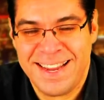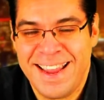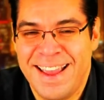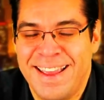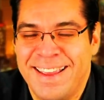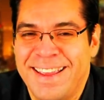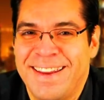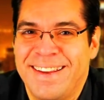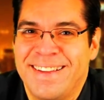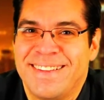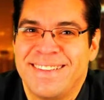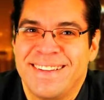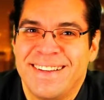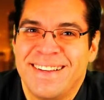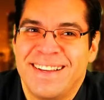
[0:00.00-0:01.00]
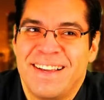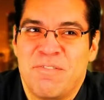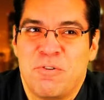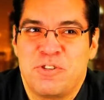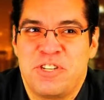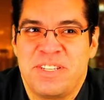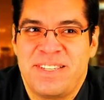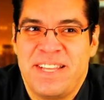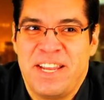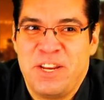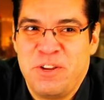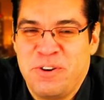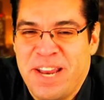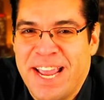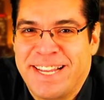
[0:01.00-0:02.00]
Yeah, it is. Well, just
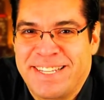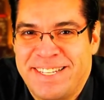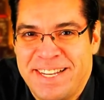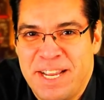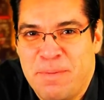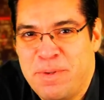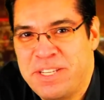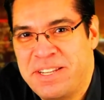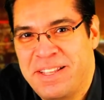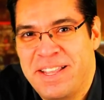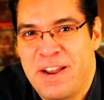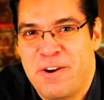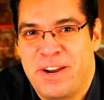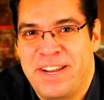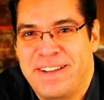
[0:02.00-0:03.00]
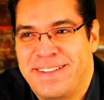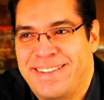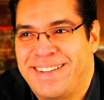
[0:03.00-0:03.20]
seeing you next to him is hilarious.